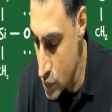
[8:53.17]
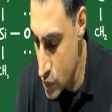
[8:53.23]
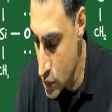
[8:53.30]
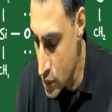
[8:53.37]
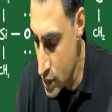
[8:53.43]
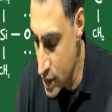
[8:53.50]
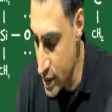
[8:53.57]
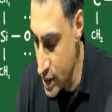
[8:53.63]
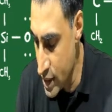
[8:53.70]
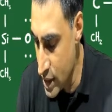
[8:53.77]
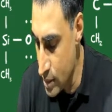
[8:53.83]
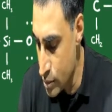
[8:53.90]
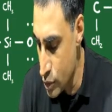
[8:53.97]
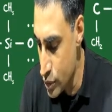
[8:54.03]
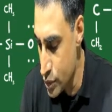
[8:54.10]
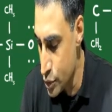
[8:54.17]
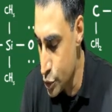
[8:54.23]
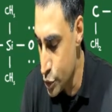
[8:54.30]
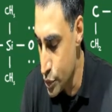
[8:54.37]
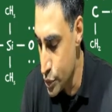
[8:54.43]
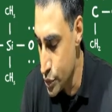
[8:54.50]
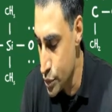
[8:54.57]
here I'm going to
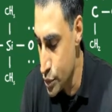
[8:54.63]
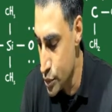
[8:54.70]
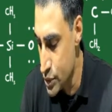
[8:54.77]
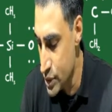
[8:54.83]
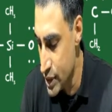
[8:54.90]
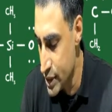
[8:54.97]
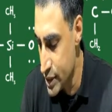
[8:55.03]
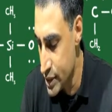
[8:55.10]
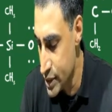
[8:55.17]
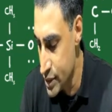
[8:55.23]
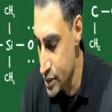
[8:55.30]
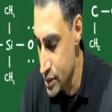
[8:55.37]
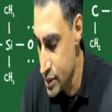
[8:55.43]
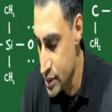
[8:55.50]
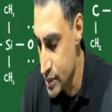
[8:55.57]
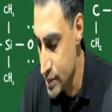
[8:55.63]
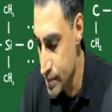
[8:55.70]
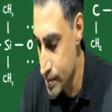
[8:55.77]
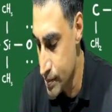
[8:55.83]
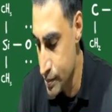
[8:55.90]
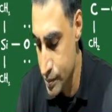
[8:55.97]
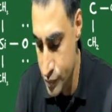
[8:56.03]
show you those radiations.
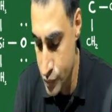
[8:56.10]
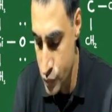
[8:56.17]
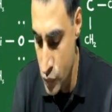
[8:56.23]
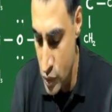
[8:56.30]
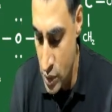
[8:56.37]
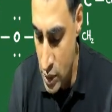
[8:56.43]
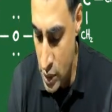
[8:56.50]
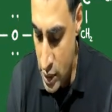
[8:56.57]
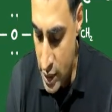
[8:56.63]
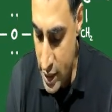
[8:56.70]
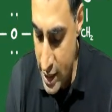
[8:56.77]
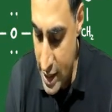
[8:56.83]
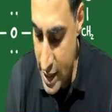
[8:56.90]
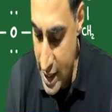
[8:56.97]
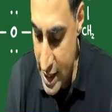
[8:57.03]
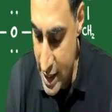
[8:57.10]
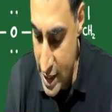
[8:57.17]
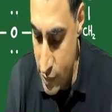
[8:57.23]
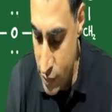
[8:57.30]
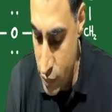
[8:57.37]
Here I have